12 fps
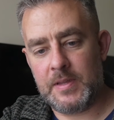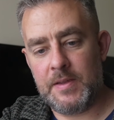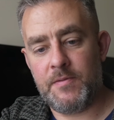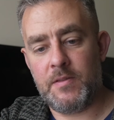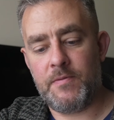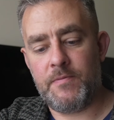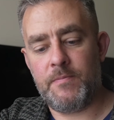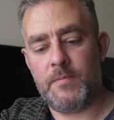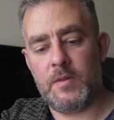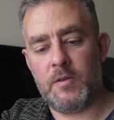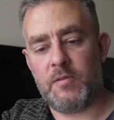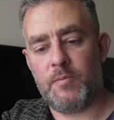given
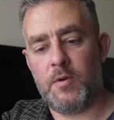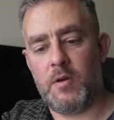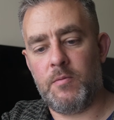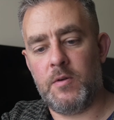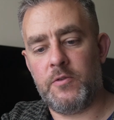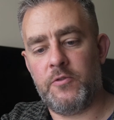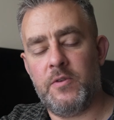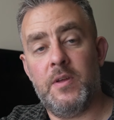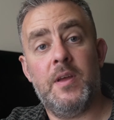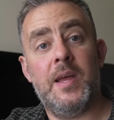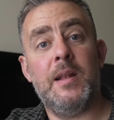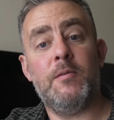the smartwatch
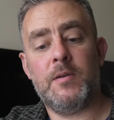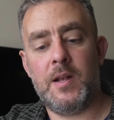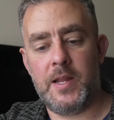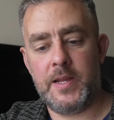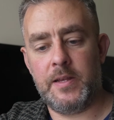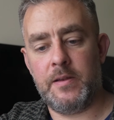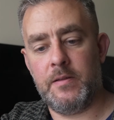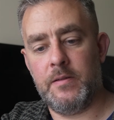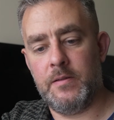a little clean.